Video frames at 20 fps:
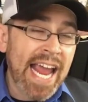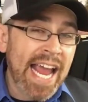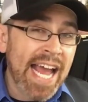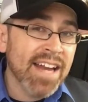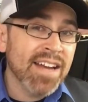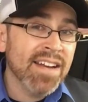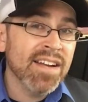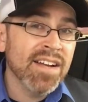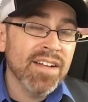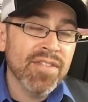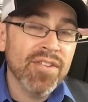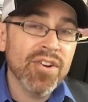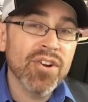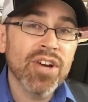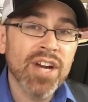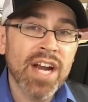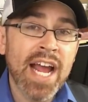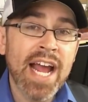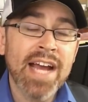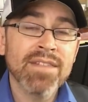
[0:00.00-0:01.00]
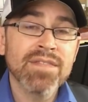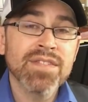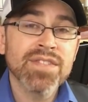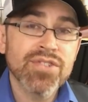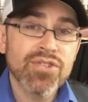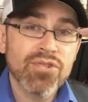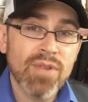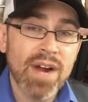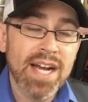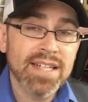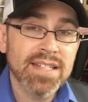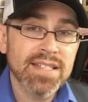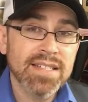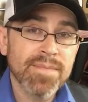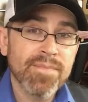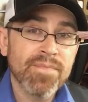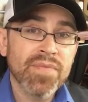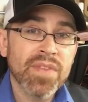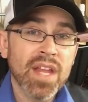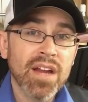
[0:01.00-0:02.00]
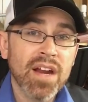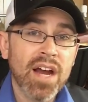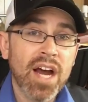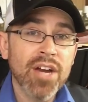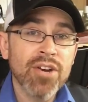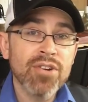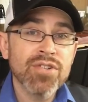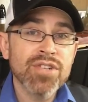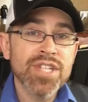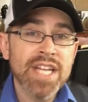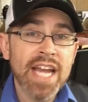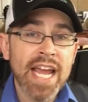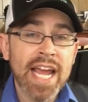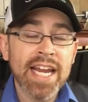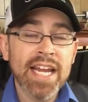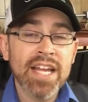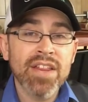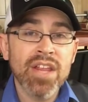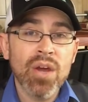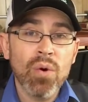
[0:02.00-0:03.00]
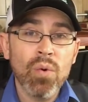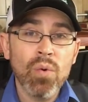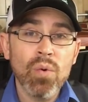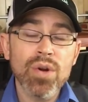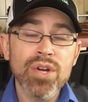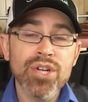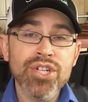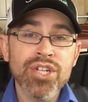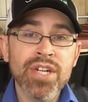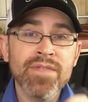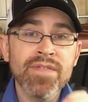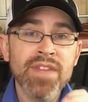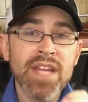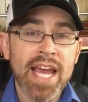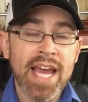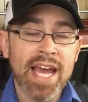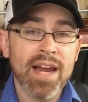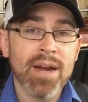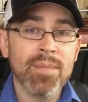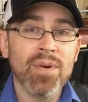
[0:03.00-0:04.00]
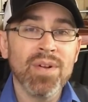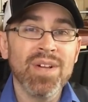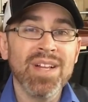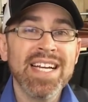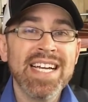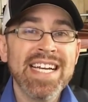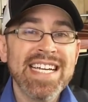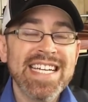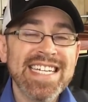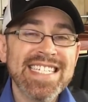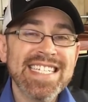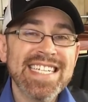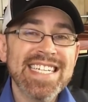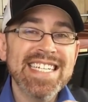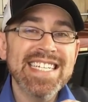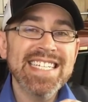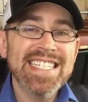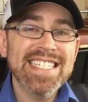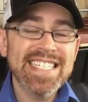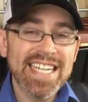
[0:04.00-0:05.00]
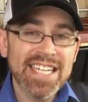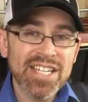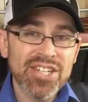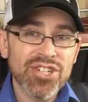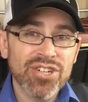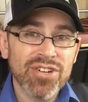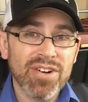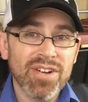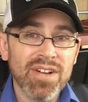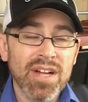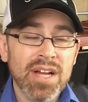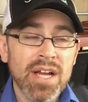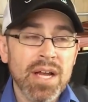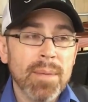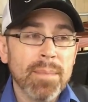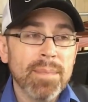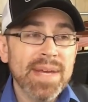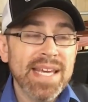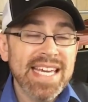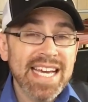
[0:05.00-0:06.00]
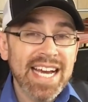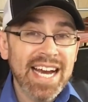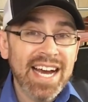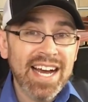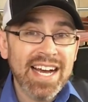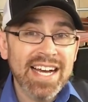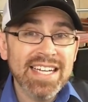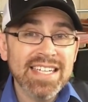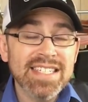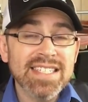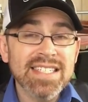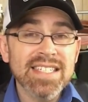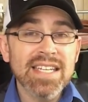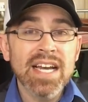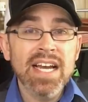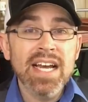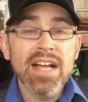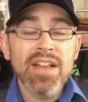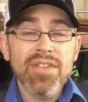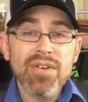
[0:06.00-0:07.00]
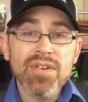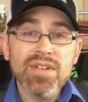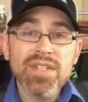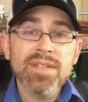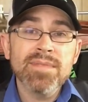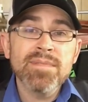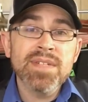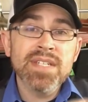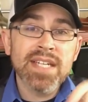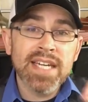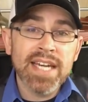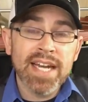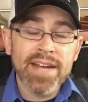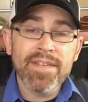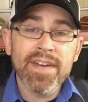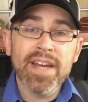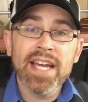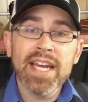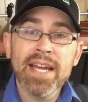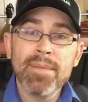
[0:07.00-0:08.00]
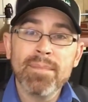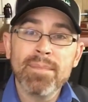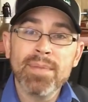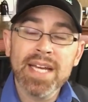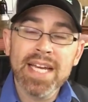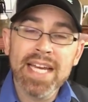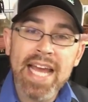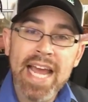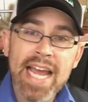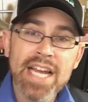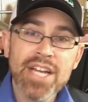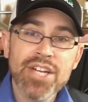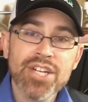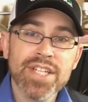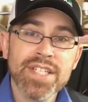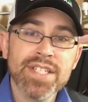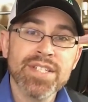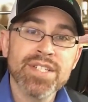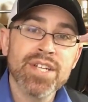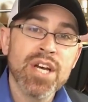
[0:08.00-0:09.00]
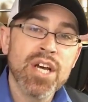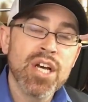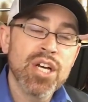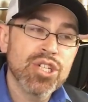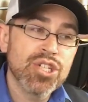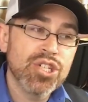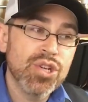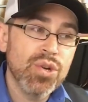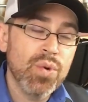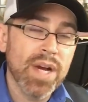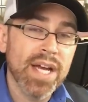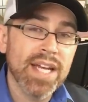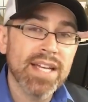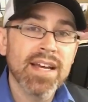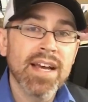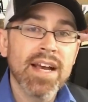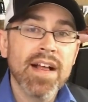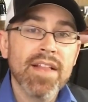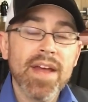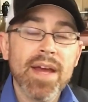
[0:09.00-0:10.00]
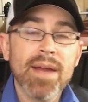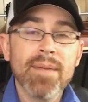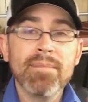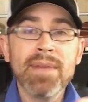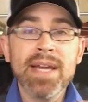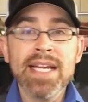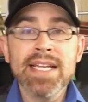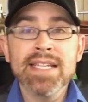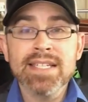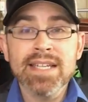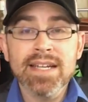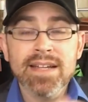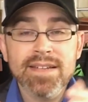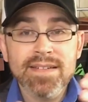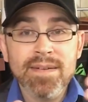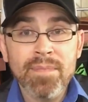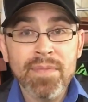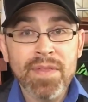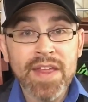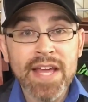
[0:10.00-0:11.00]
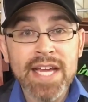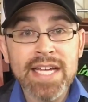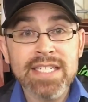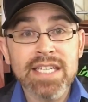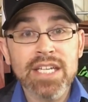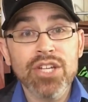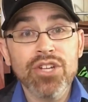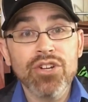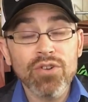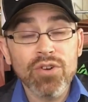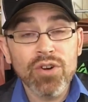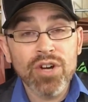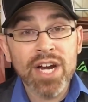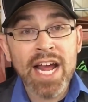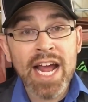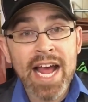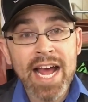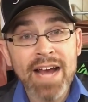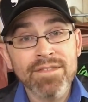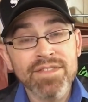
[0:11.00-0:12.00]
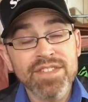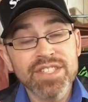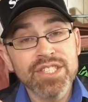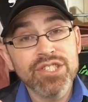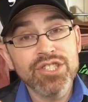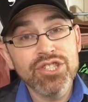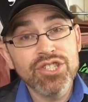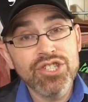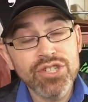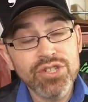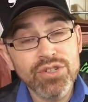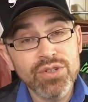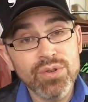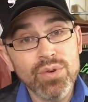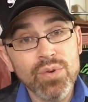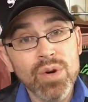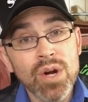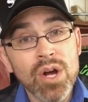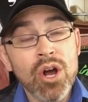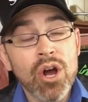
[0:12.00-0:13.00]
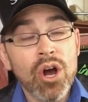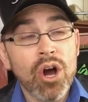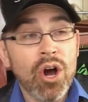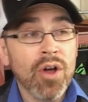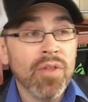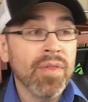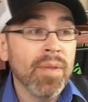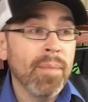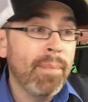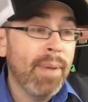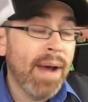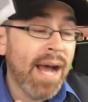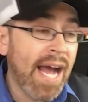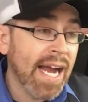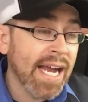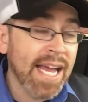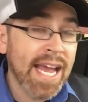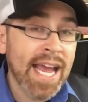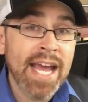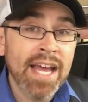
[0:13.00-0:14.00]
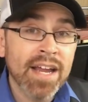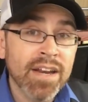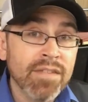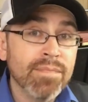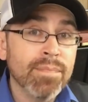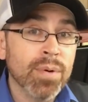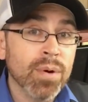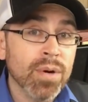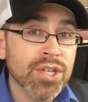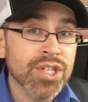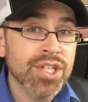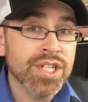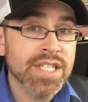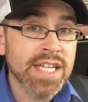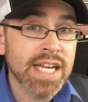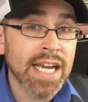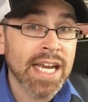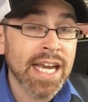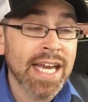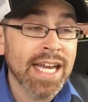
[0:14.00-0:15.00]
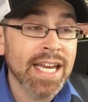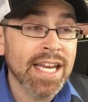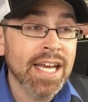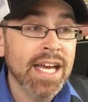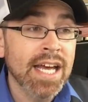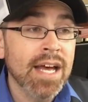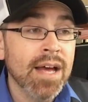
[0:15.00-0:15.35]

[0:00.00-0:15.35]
and they're gonna have stress. Understanding the origin of the animal is essential, because there are some significant implications to it. That means some things that you're gonna have to do on the backhand of purchasing it